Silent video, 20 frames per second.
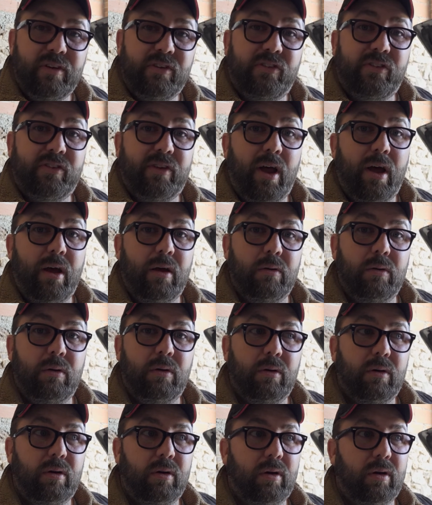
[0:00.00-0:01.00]
slow.
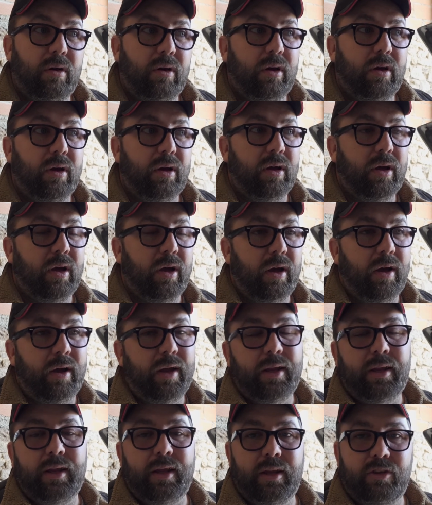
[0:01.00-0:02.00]

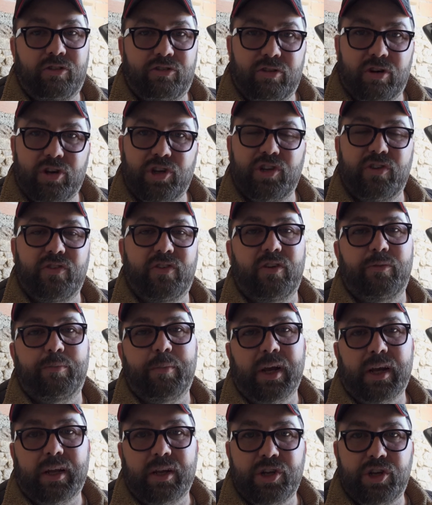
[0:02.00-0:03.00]
In the instruction it says
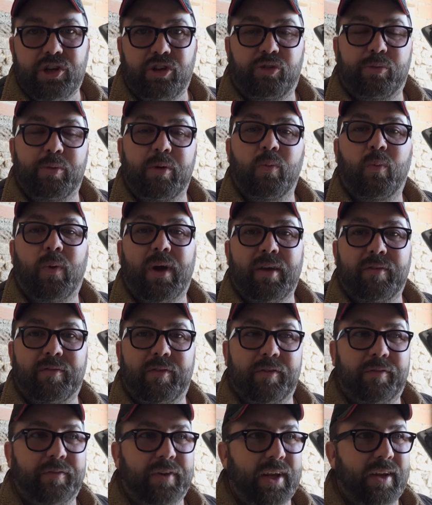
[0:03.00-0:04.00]
make an adjustment, wait
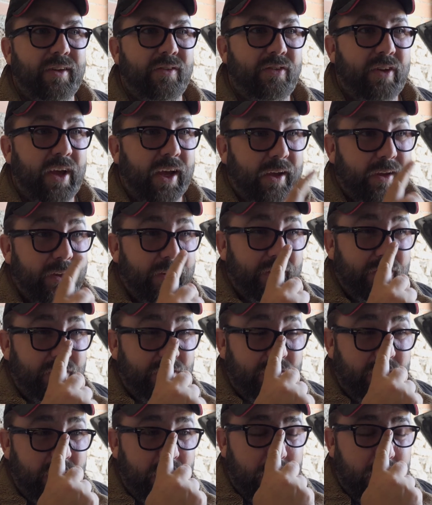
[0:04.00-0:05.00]
15 seconds.